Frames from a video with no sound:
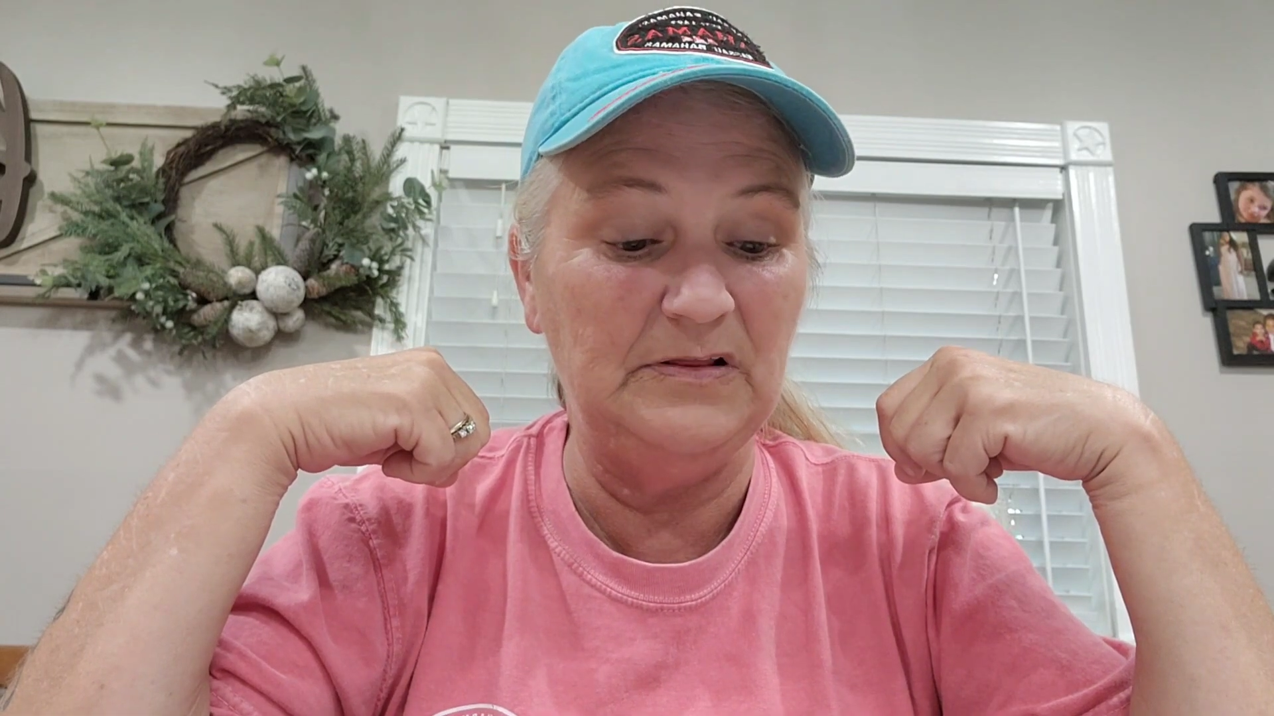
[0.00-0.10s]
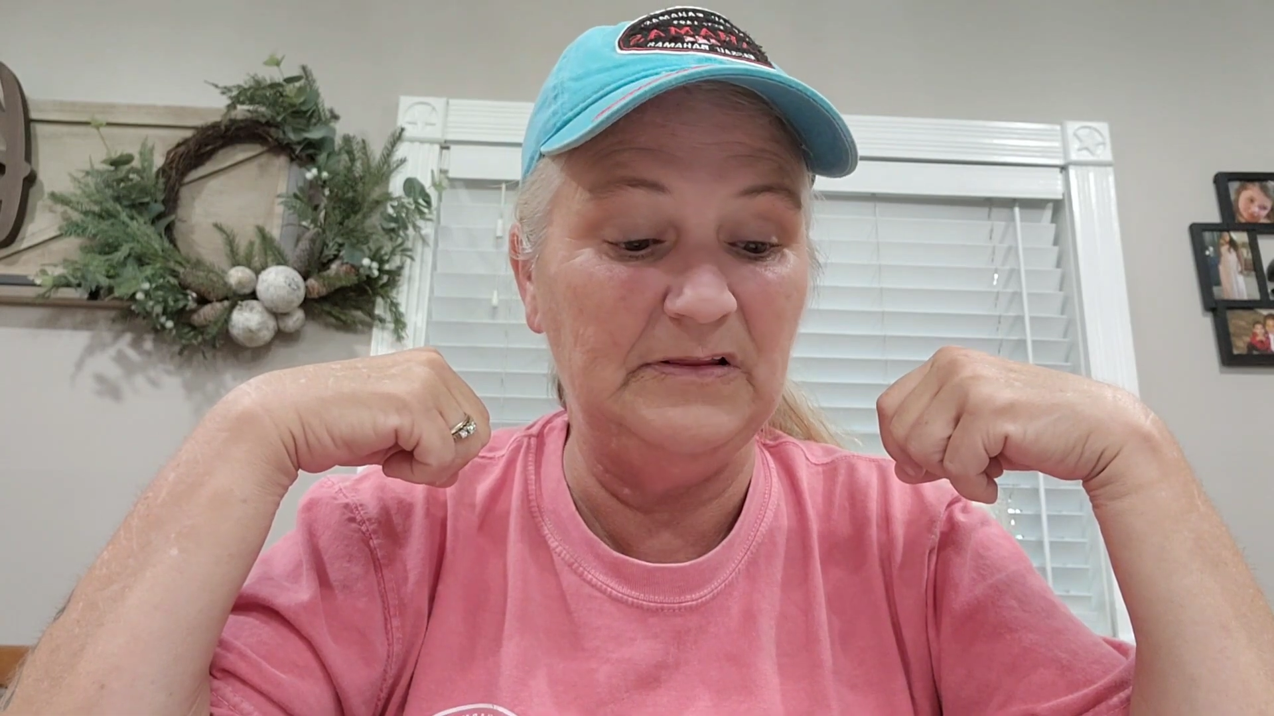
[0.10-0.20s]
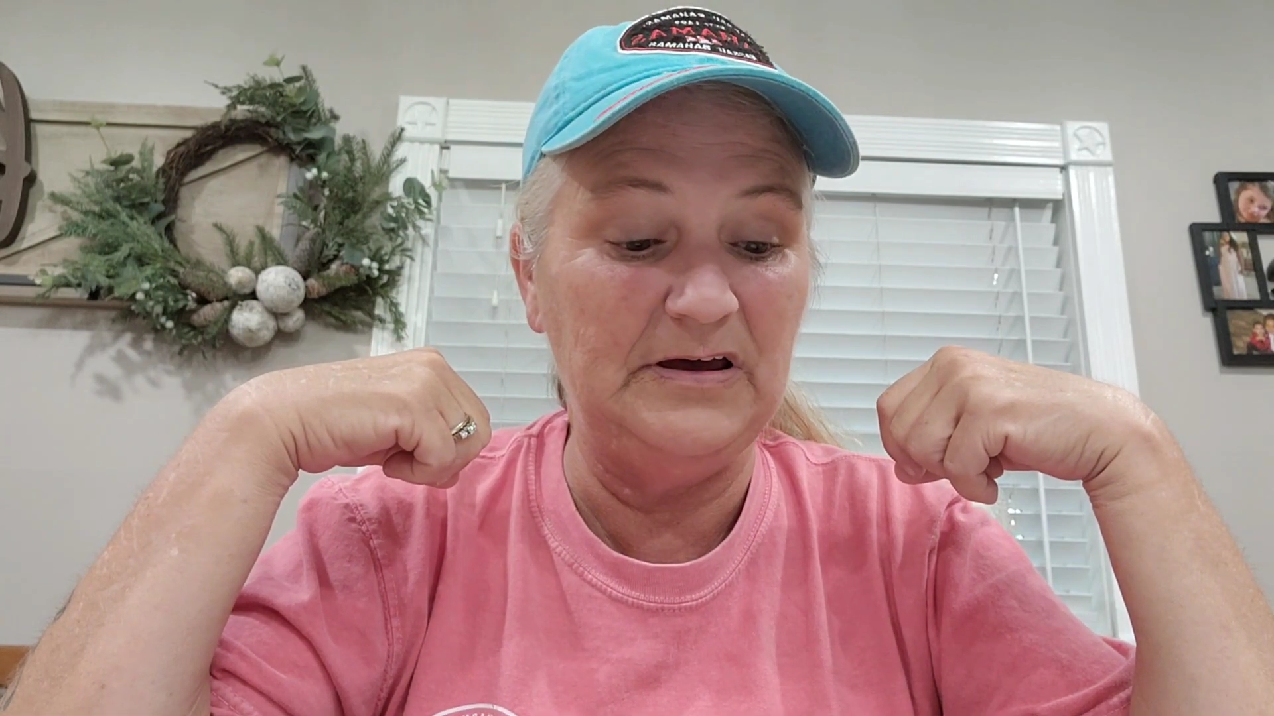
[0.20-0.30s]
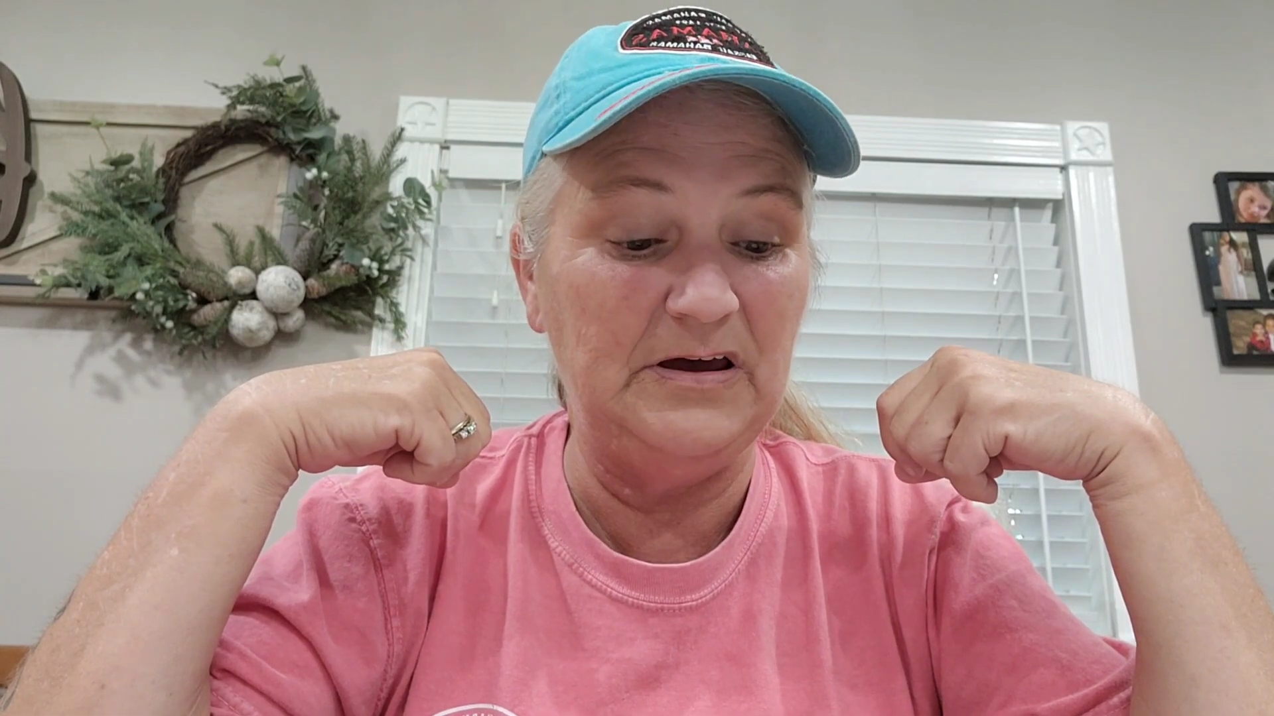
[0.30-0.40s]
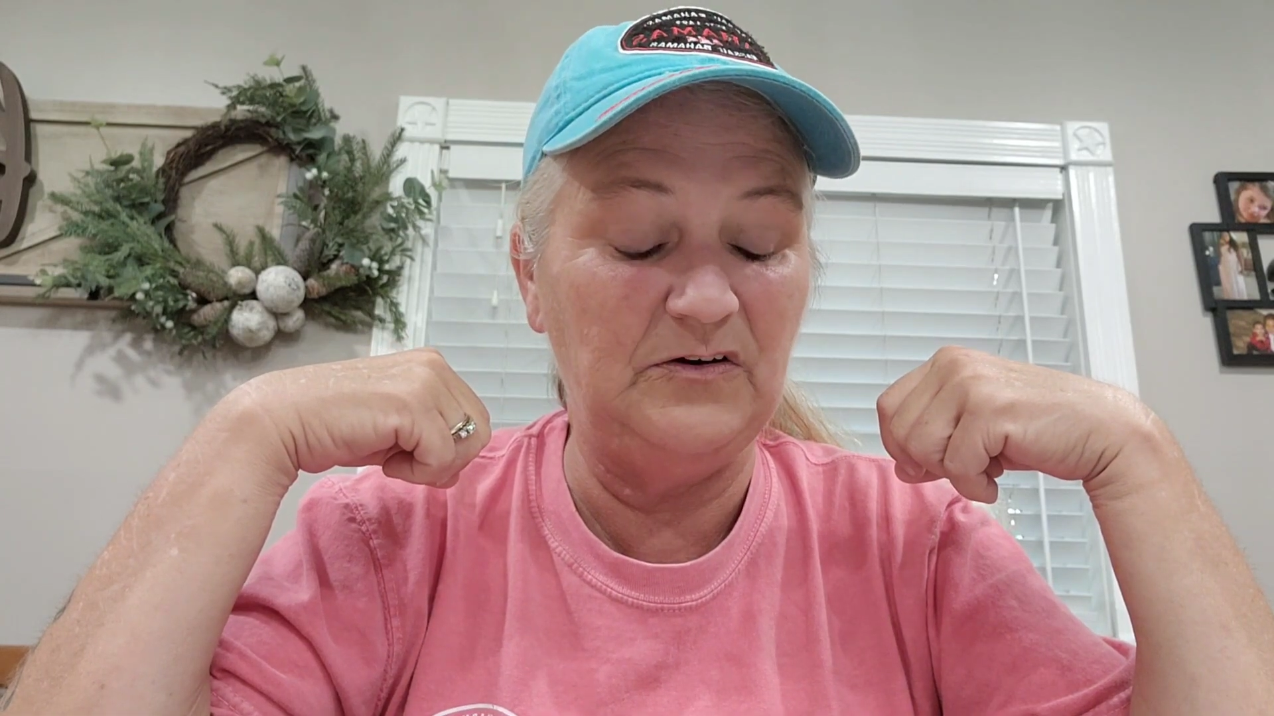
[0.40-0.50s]

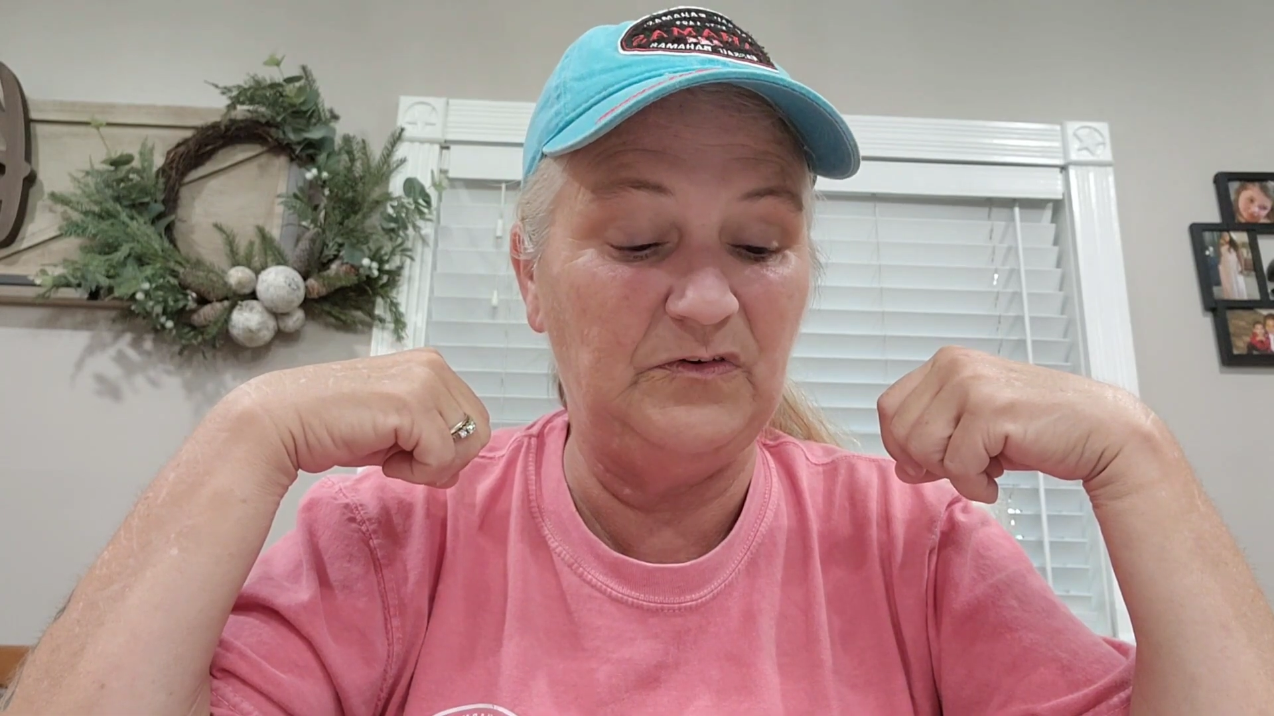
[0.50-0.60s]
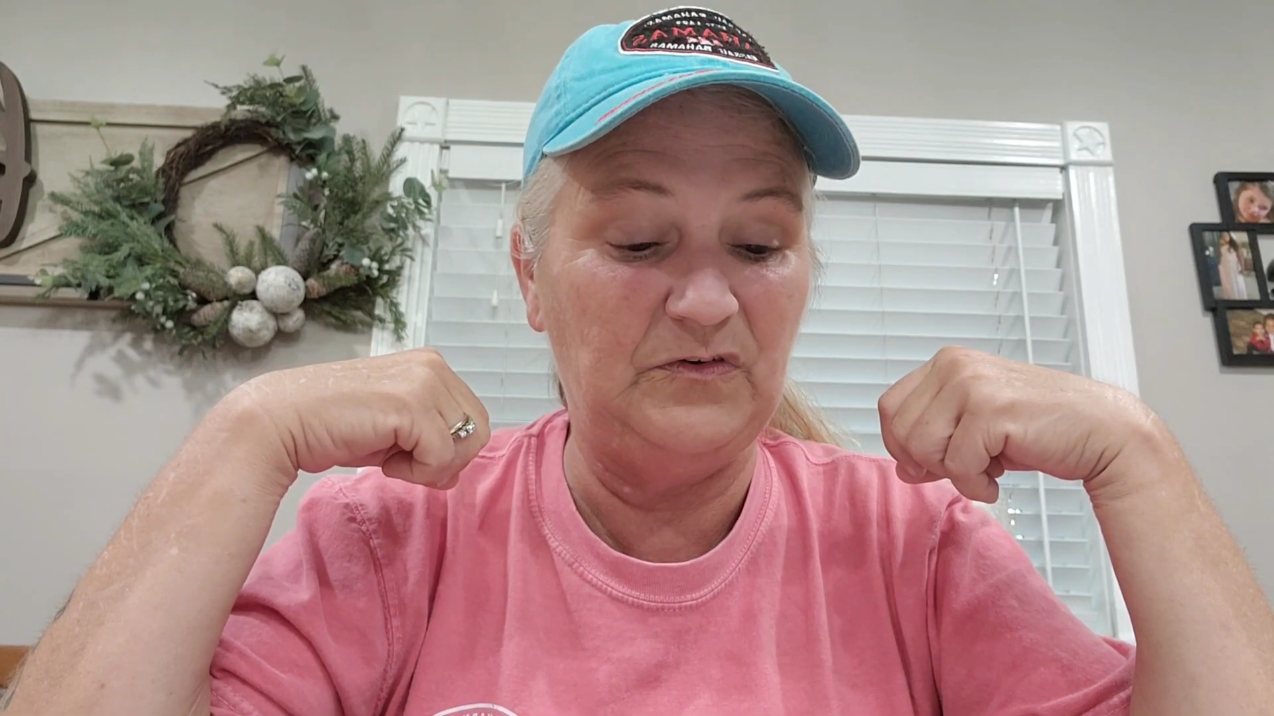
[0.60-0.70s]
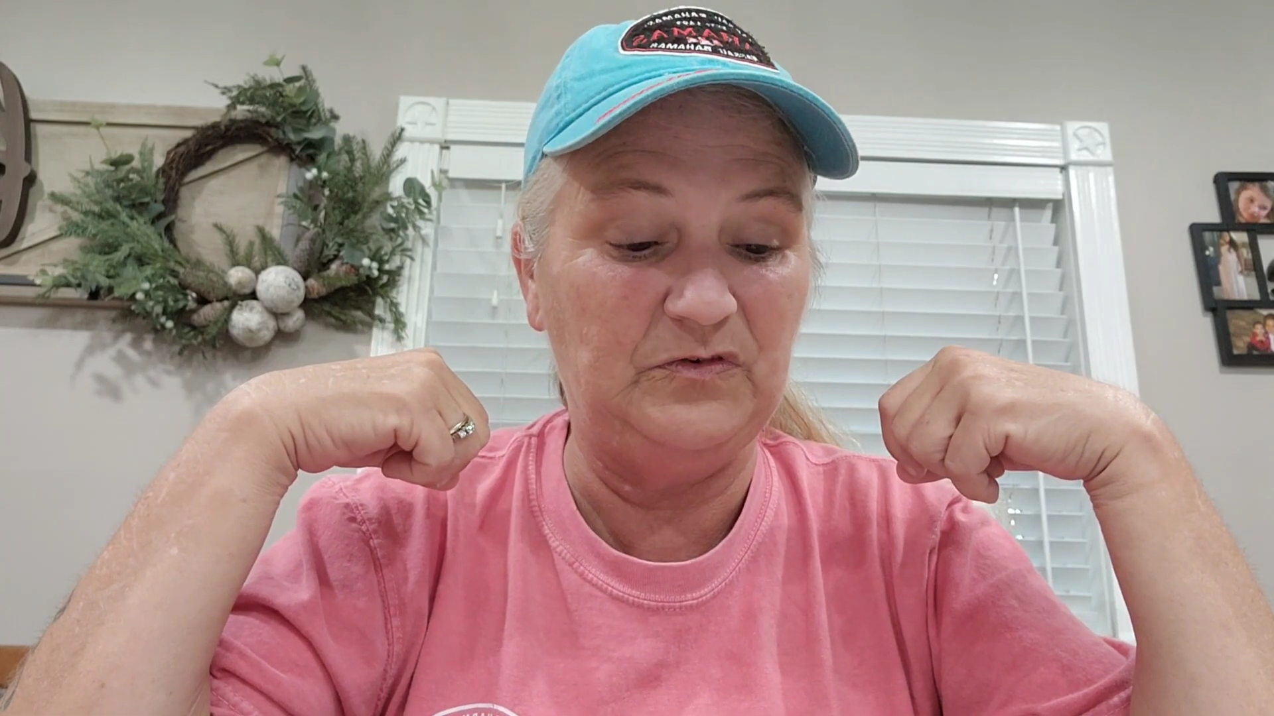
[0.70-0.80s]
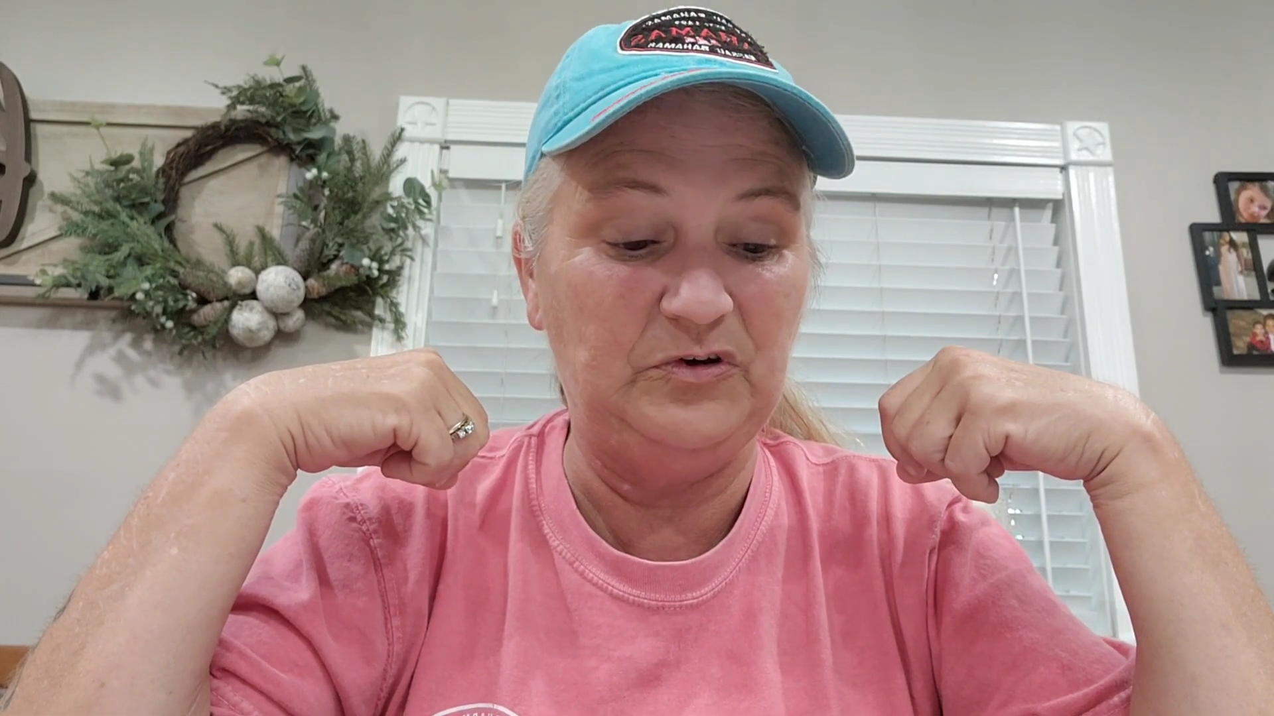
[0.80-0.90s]
links